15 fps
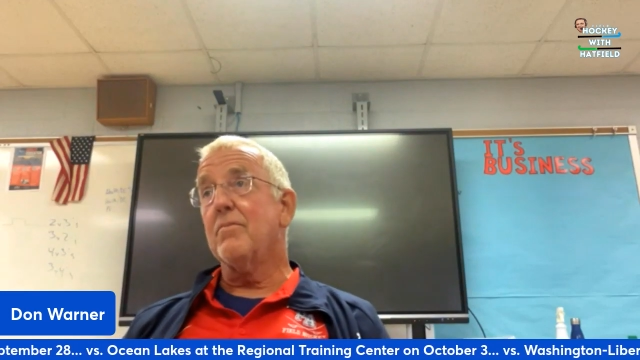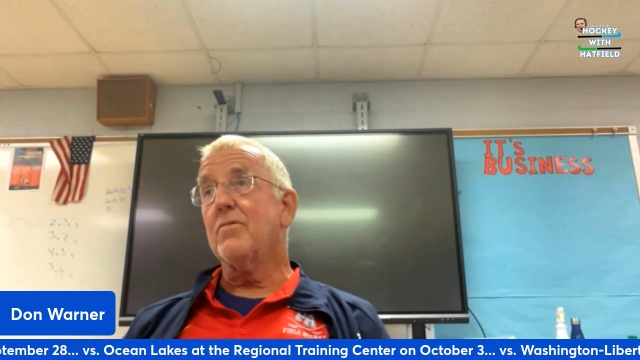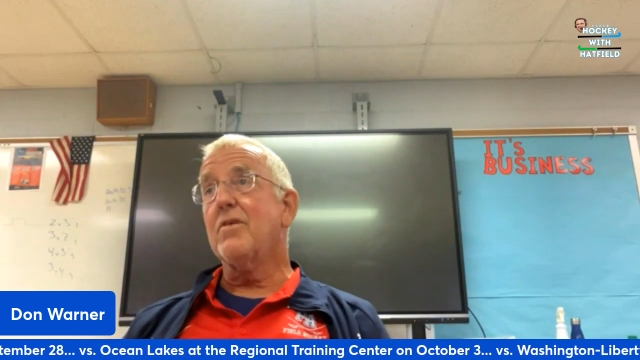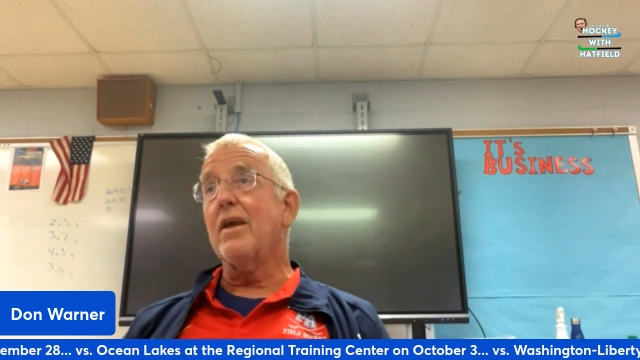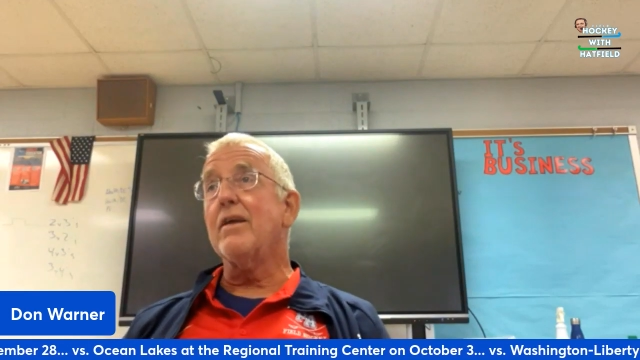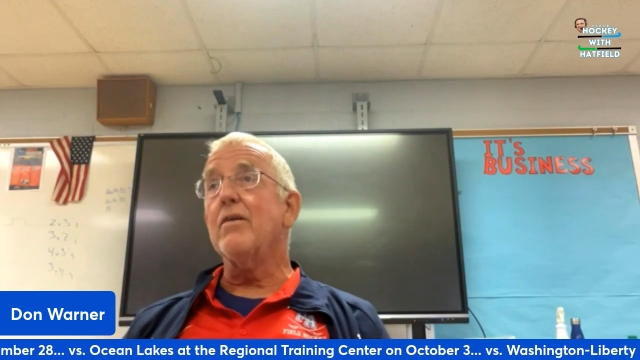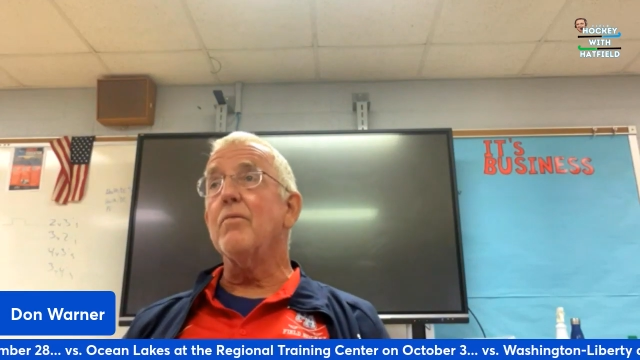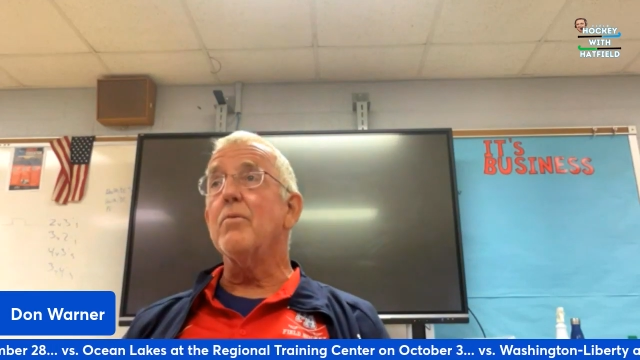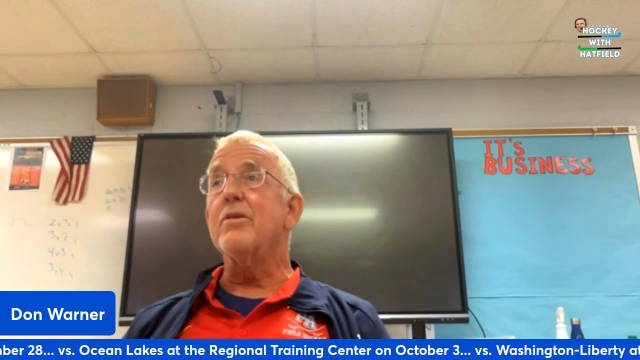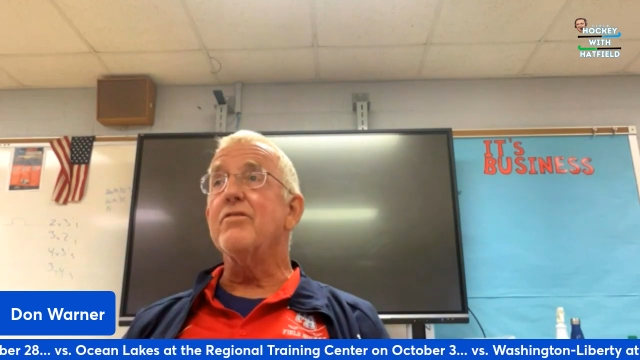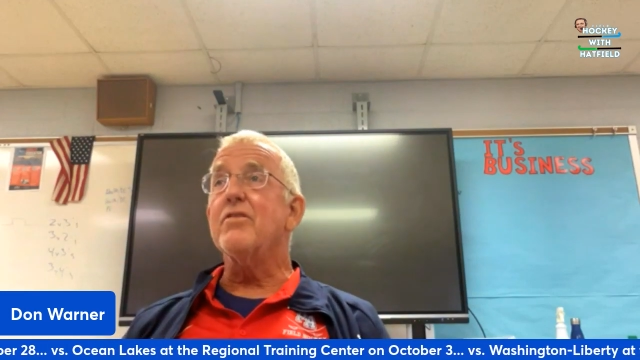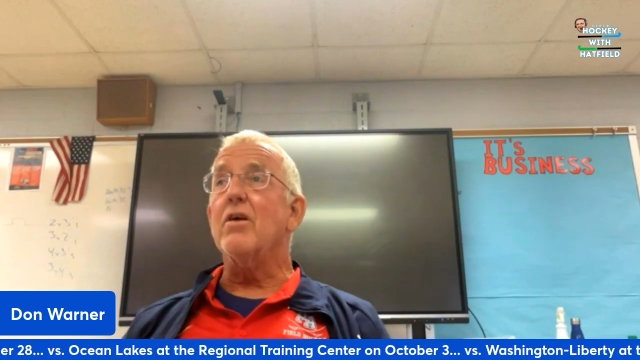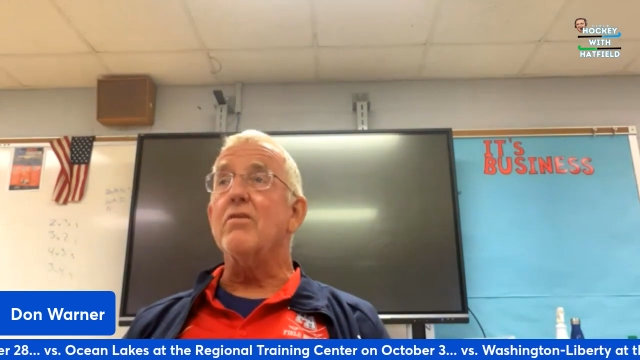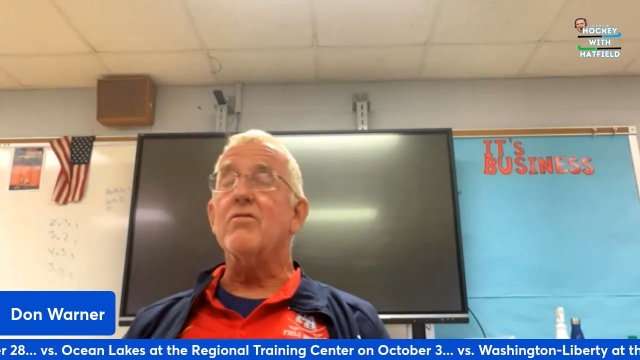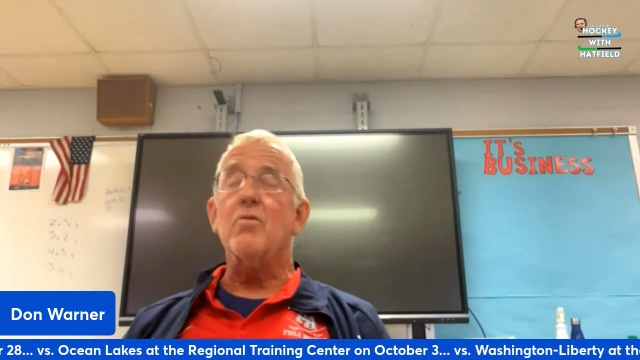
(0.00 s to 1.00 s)
Taking
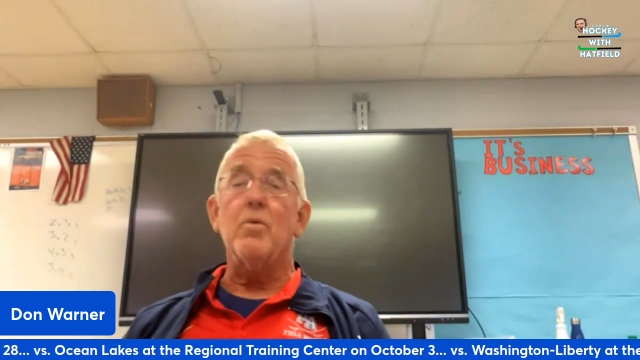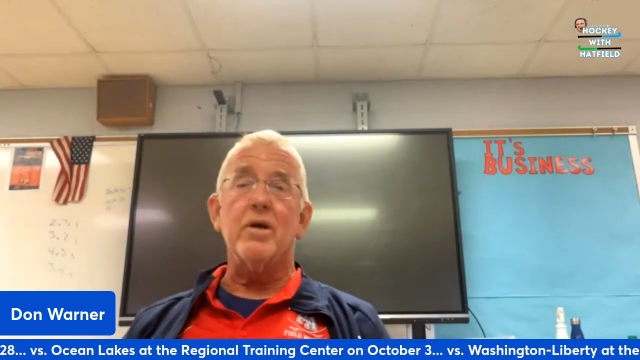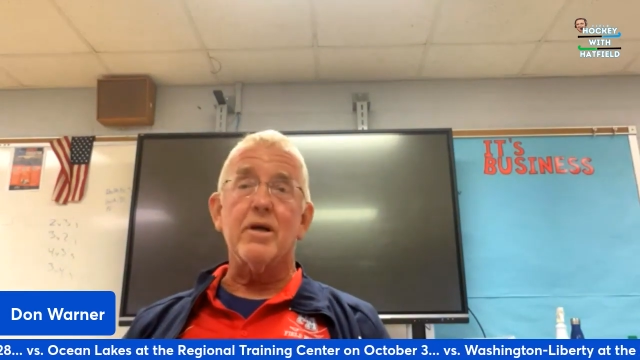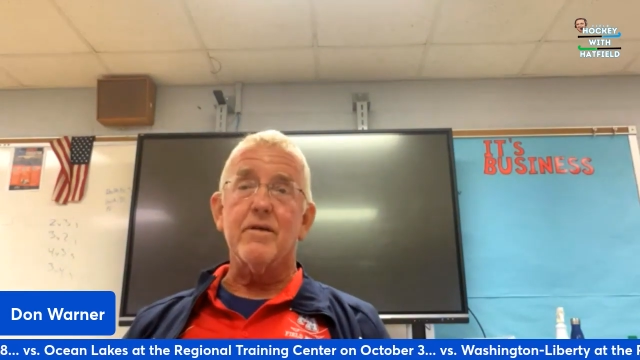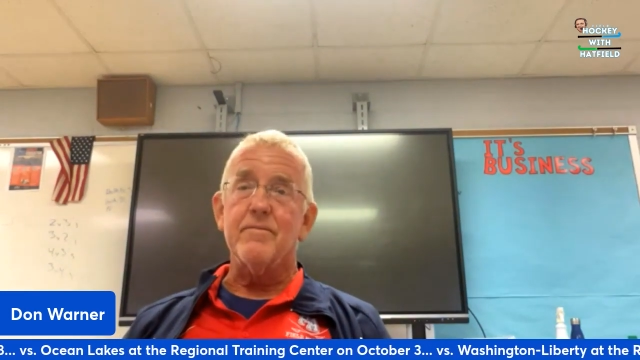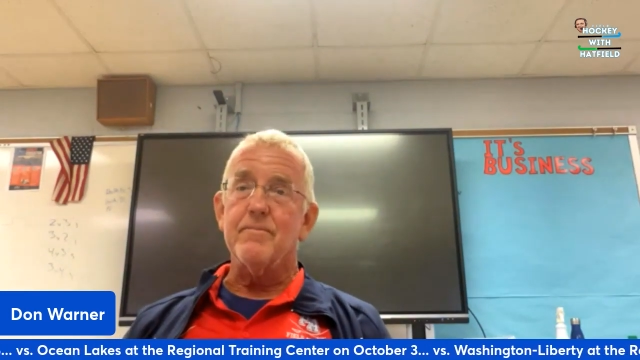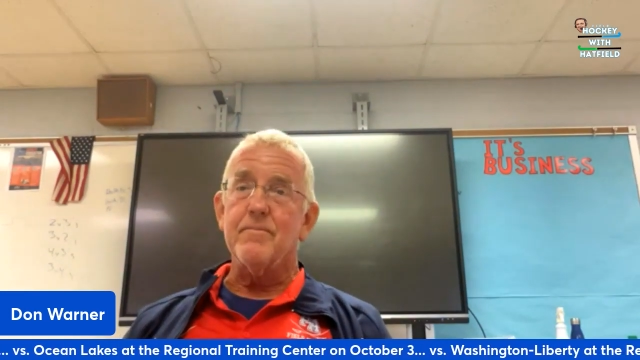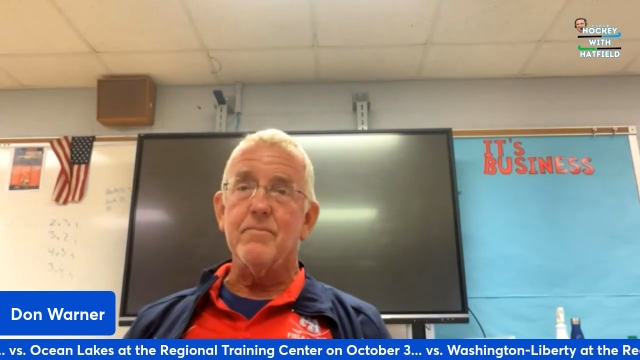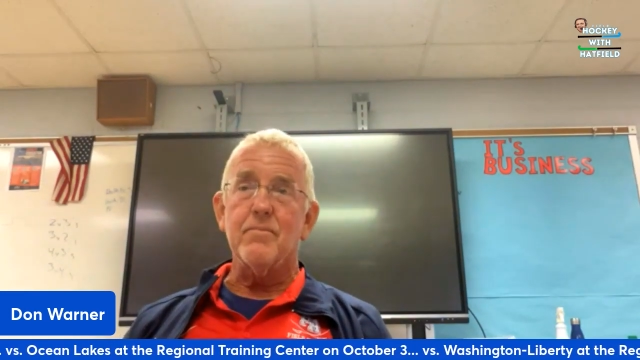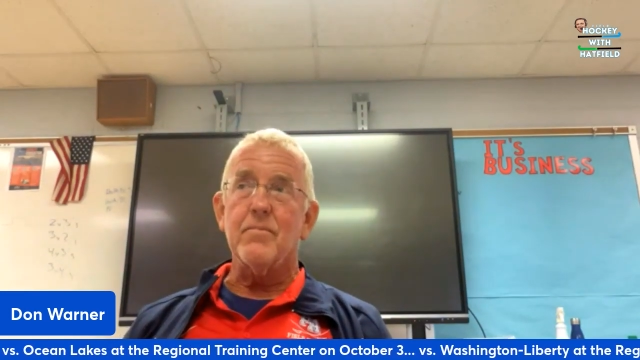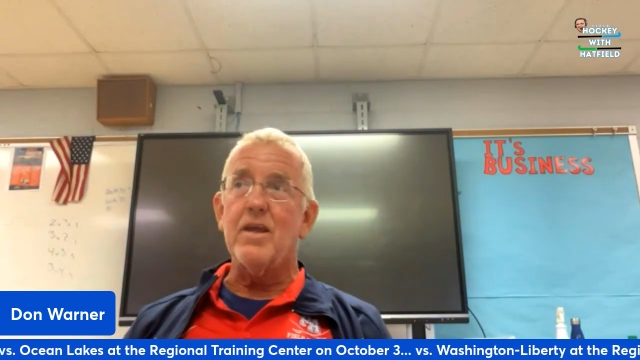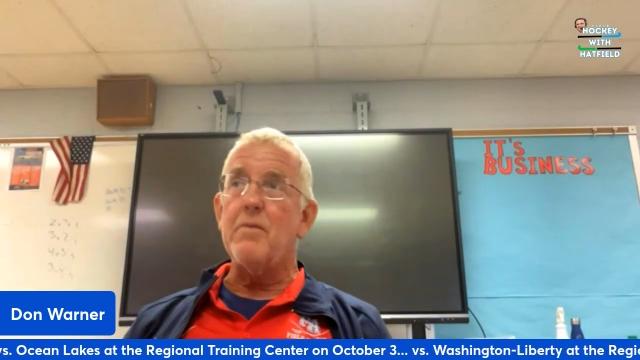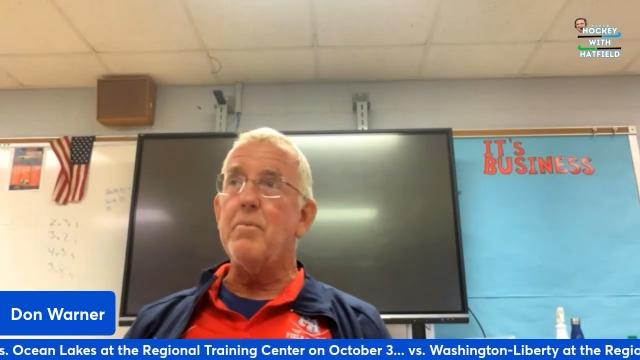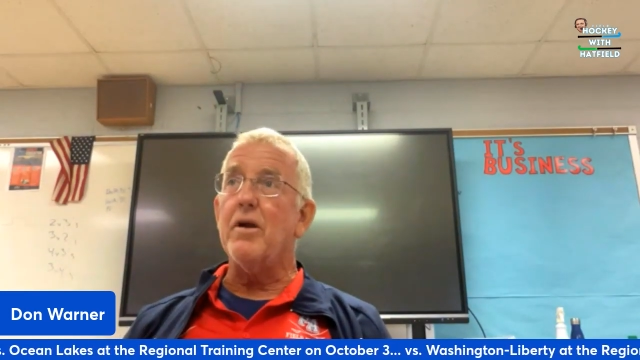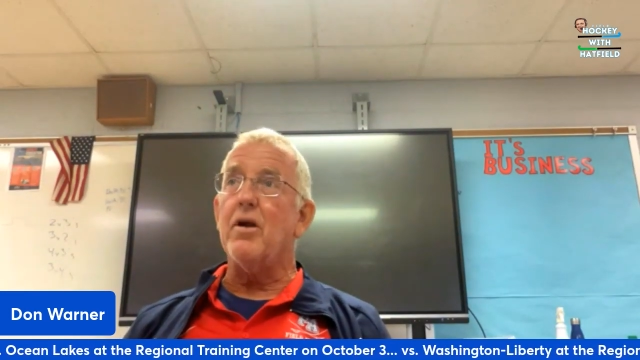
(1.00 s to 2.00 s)
restarts quick,
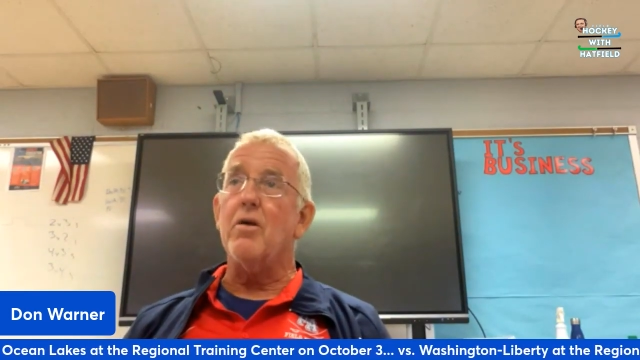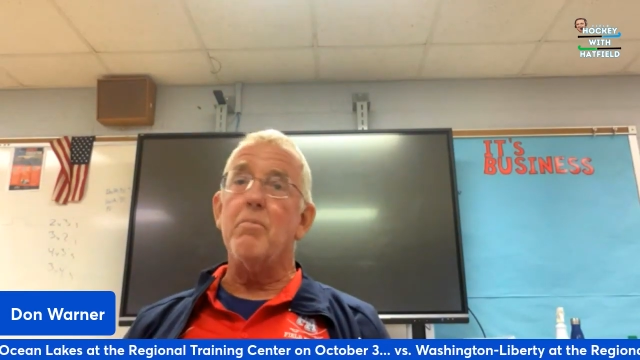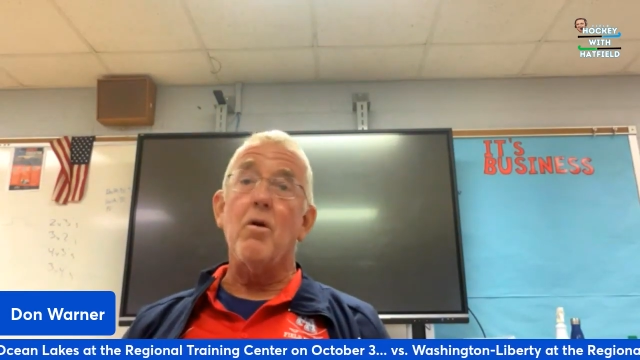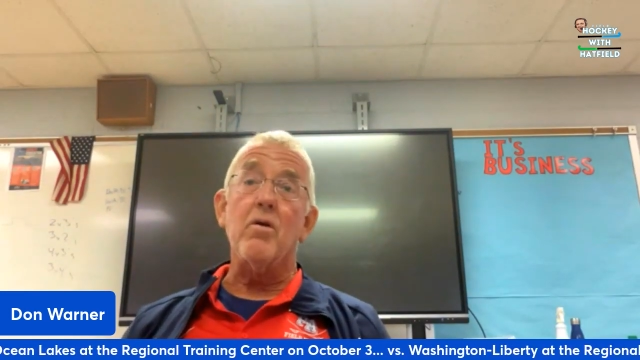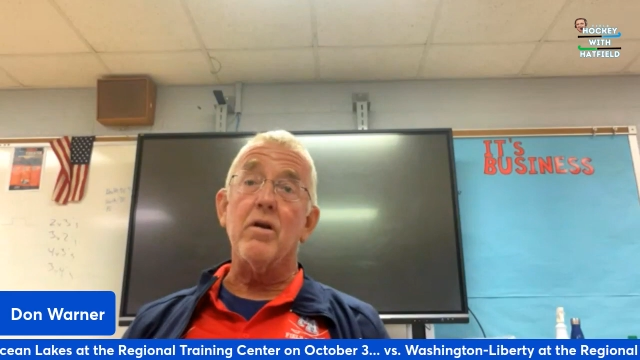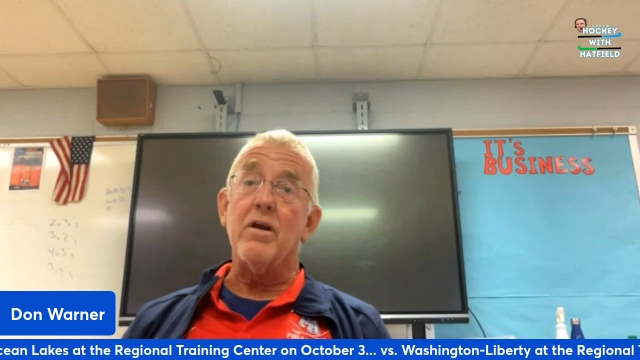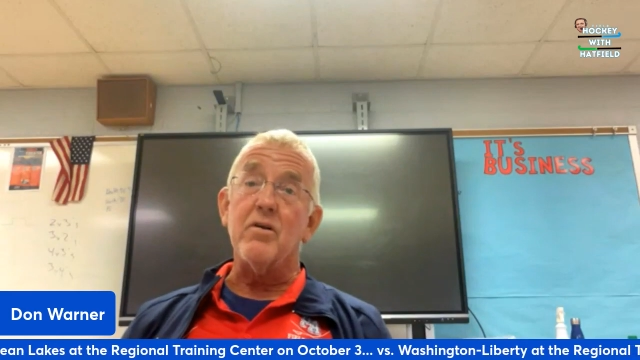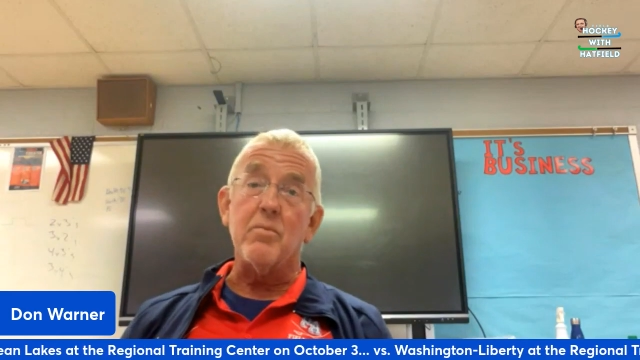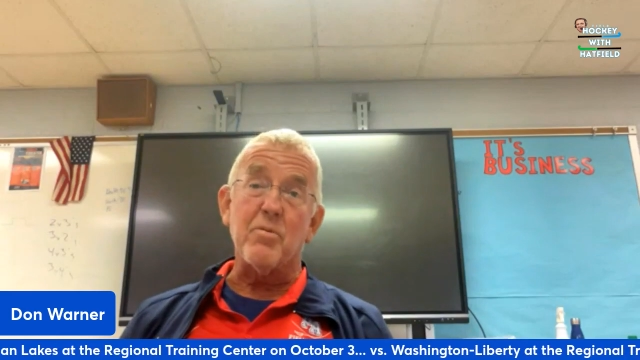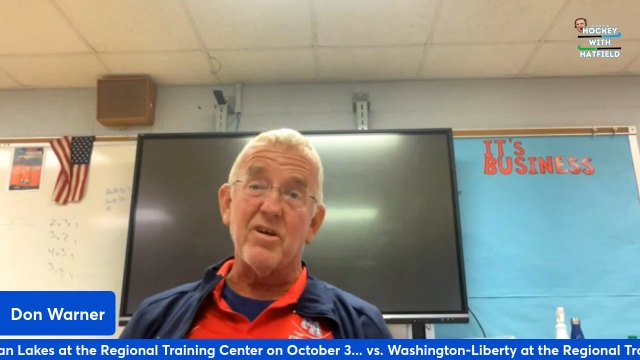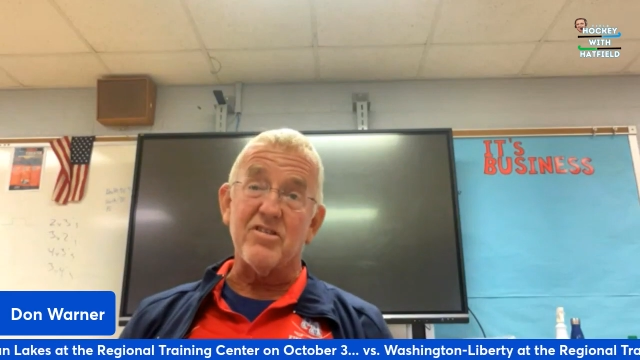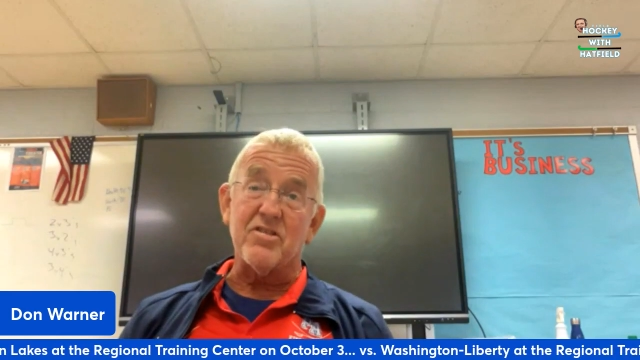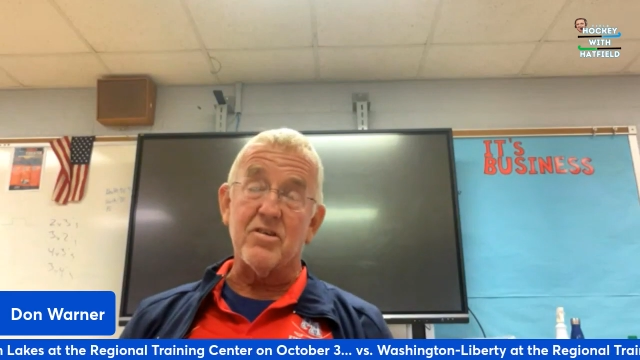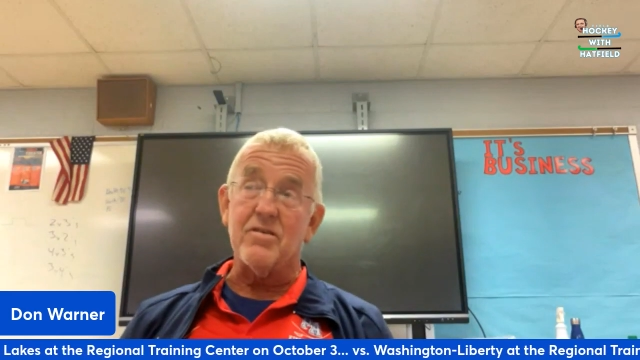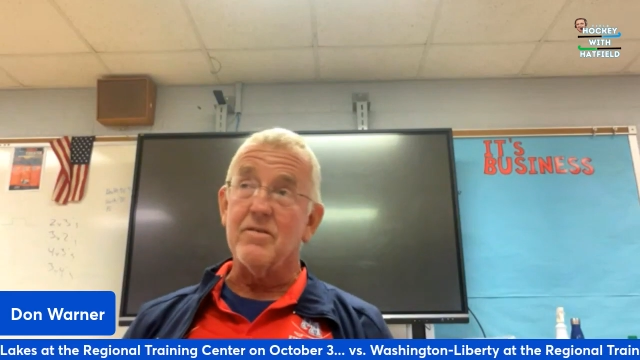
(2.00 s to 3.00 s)
keeping our opponent under
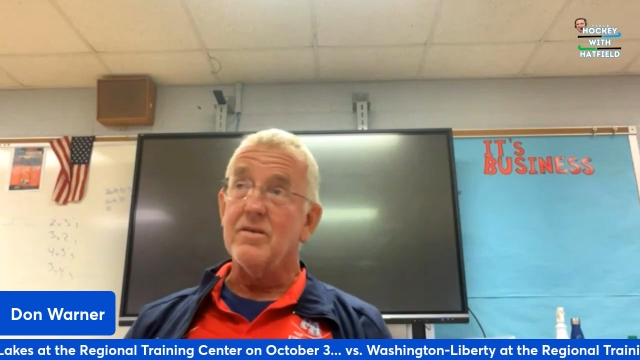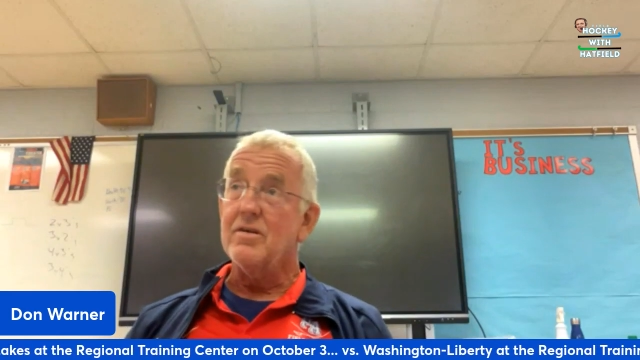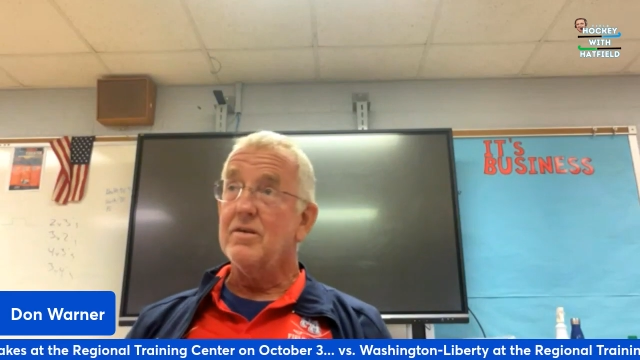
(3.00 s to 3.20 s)
pressure,